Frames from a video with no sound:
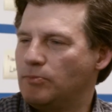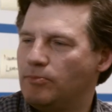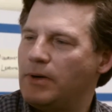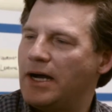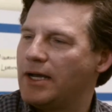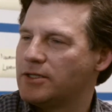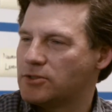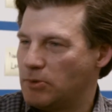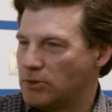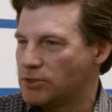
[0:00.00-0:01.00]
buy
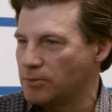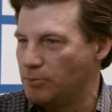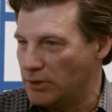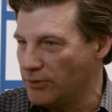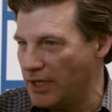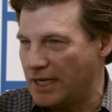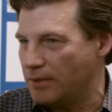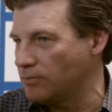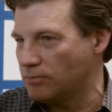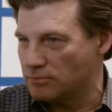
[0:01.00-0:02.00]
as opposed to build
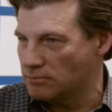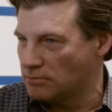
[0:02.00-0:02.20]
that?